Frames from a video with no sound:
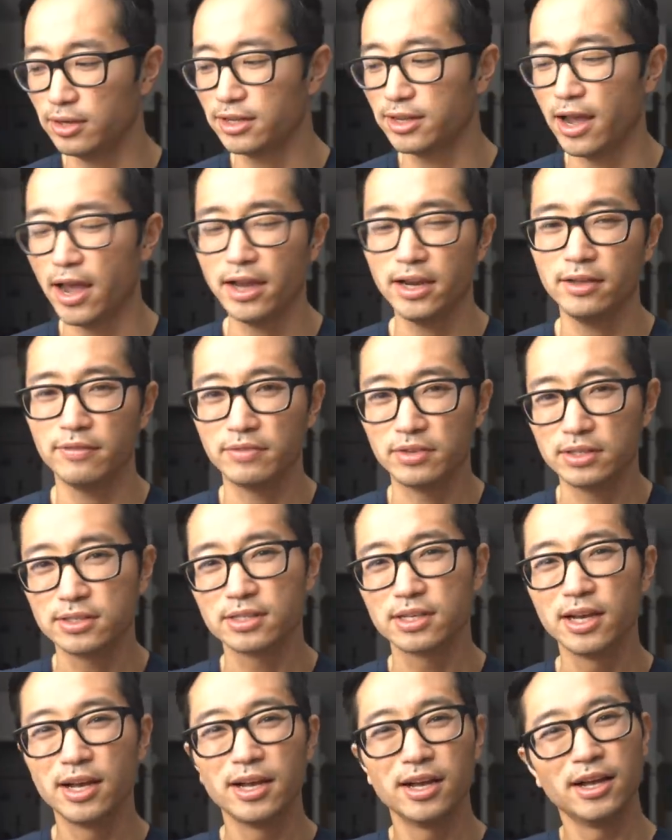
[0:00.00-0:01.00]
it kind of
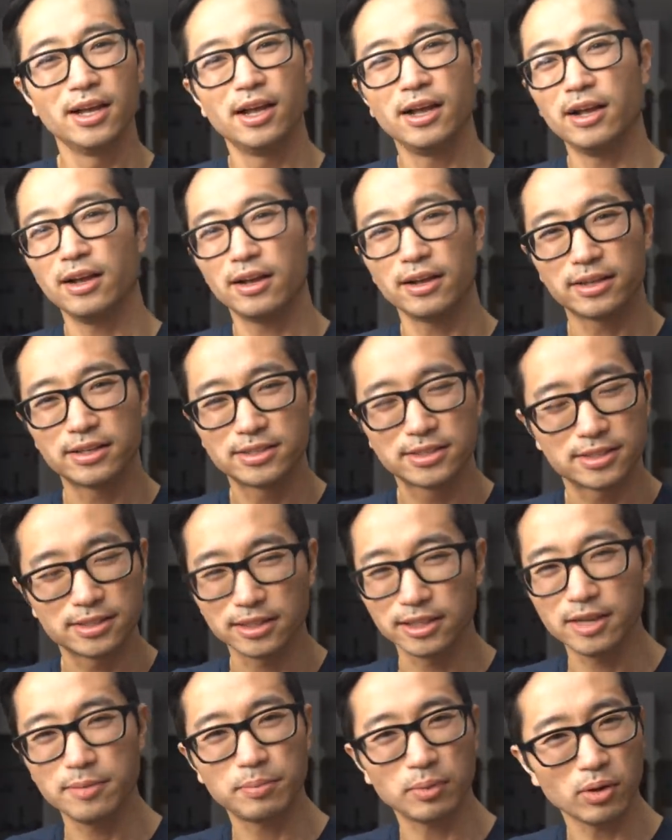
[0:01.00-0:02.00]
is a
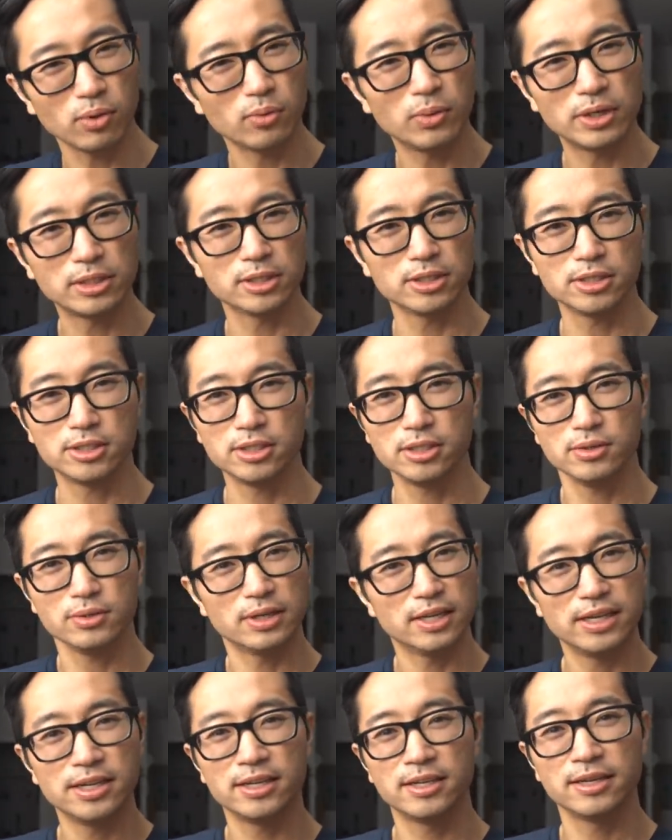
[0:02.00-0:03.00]
sleeper winter
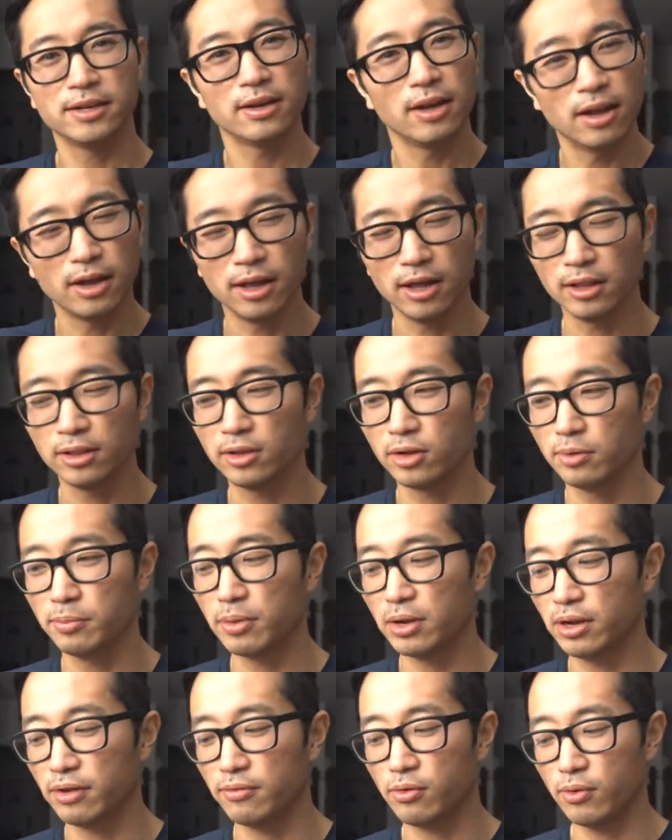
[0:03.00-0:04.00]
shoe in a little
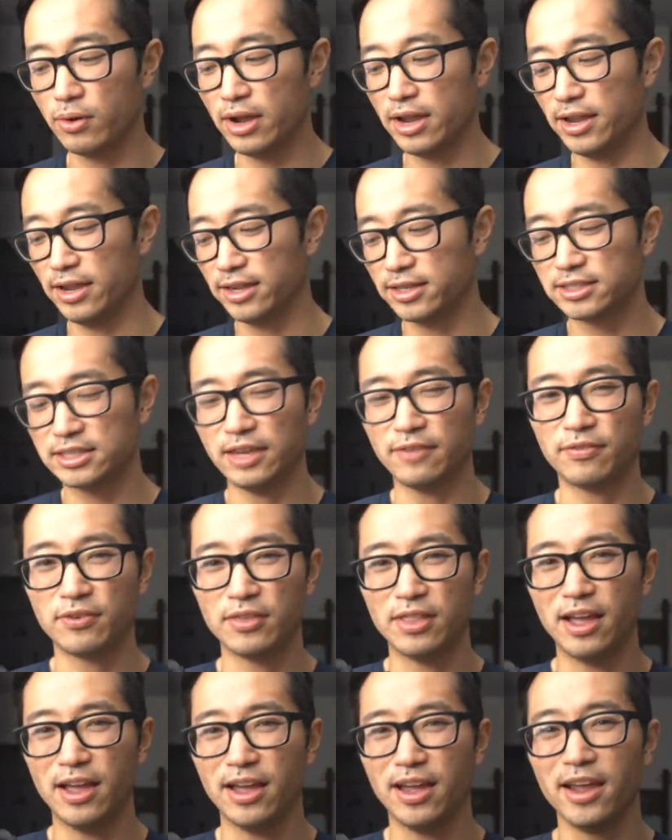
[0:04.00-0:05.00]
bit of a way, except
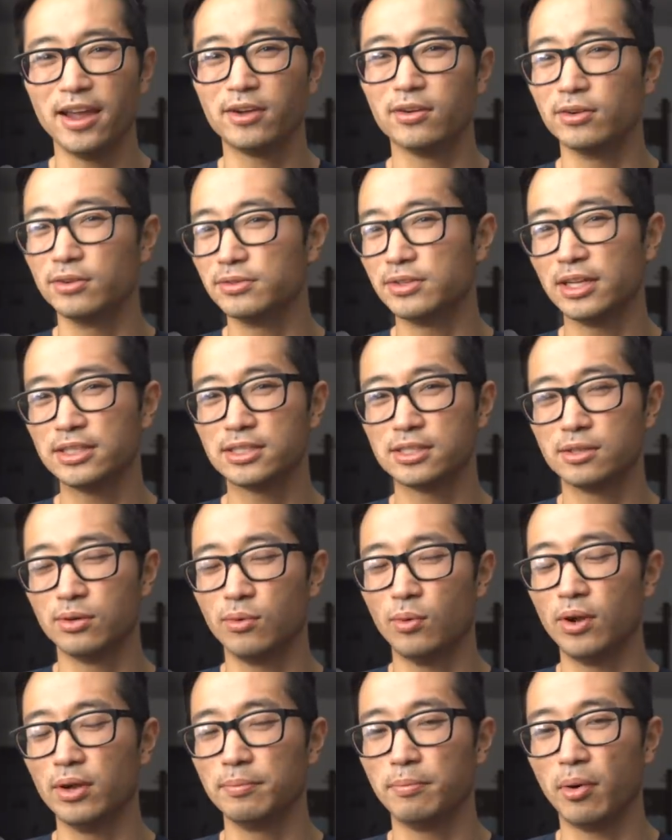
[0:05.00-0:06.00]
for that ankle. That's
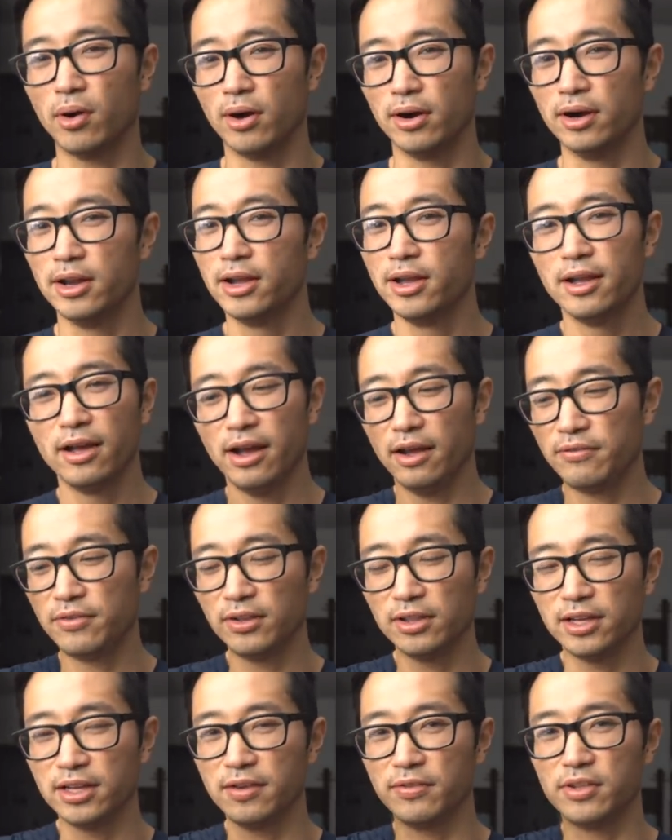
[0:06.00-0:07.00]
the one part. I
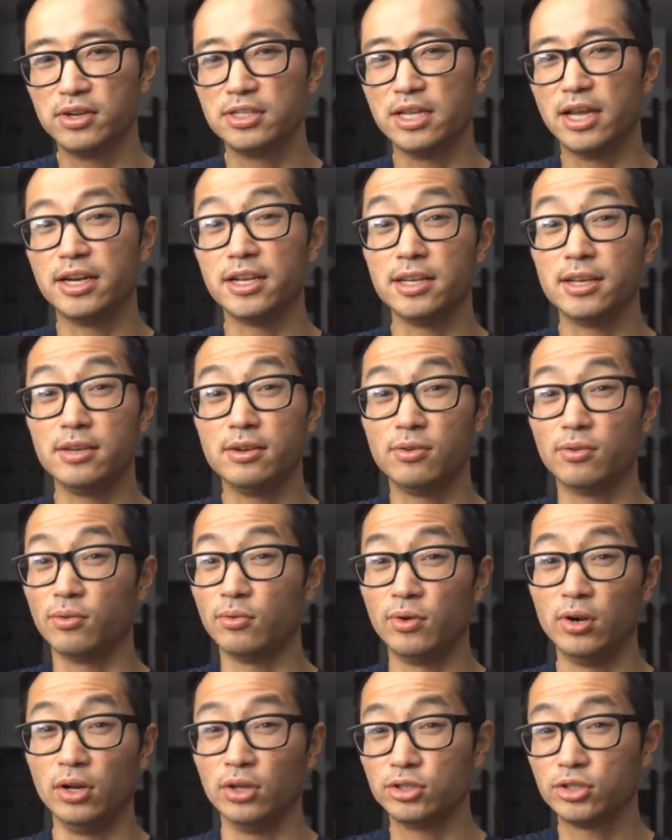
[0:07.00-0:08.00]
feel like if there's any
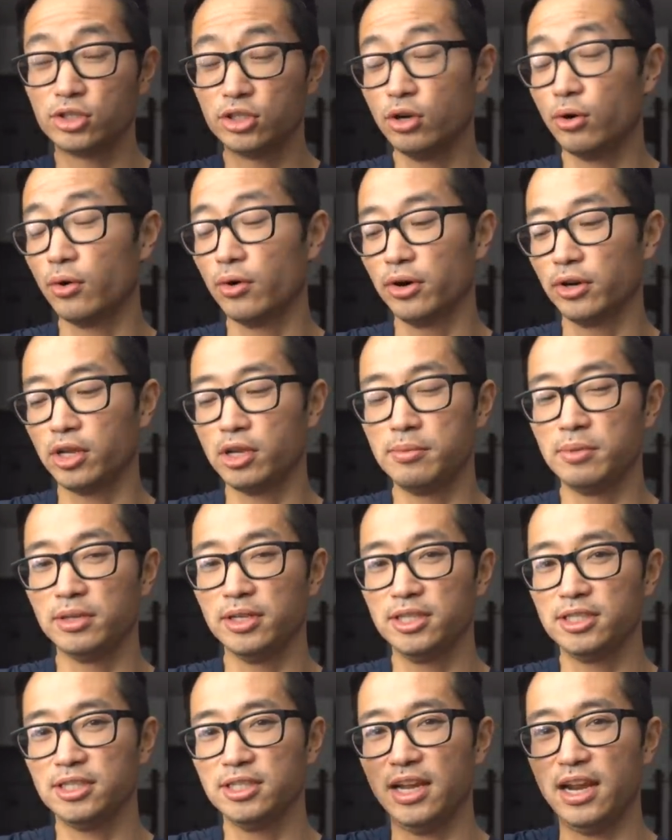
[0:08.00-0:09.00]
real snow or
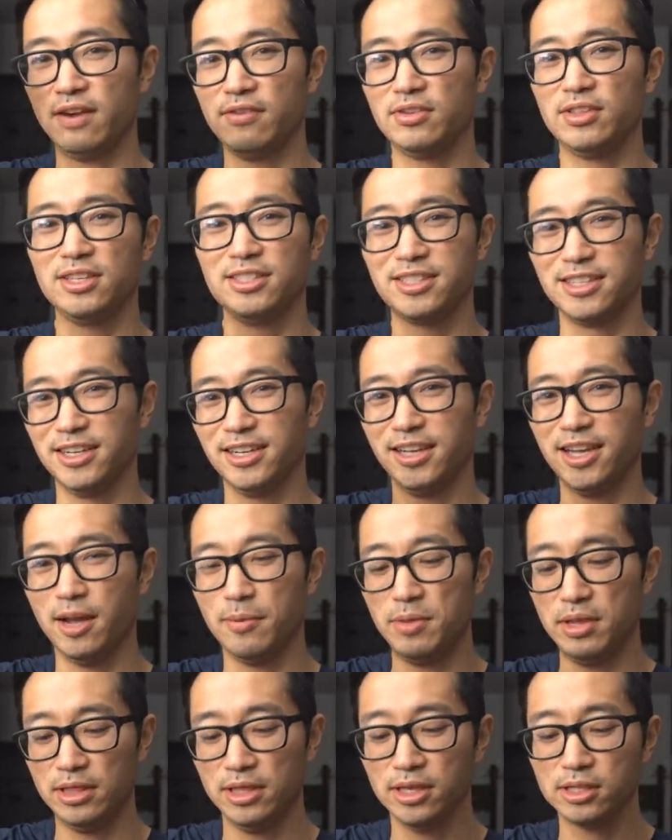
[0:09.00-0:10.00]
accumulation, everything's gonna
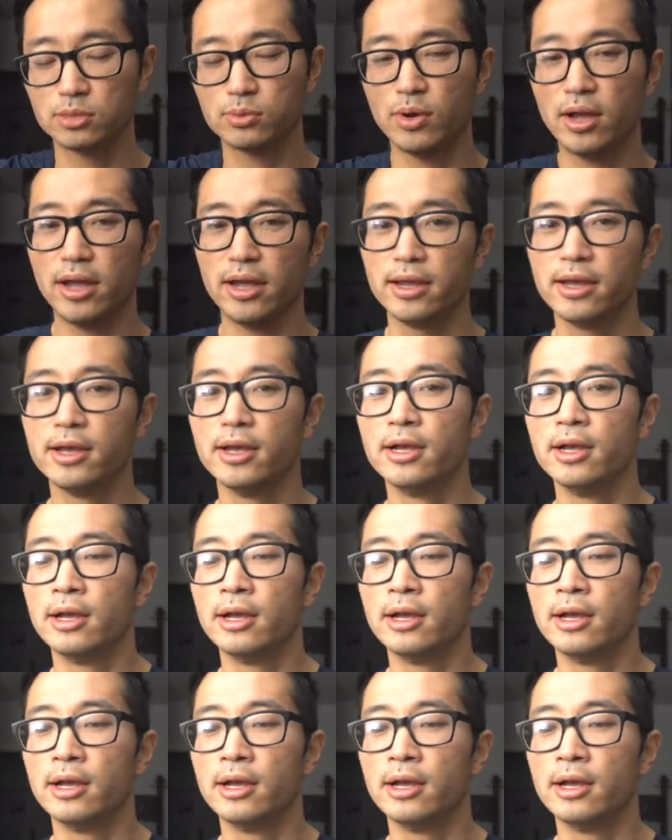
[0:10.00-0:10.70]
come in this way.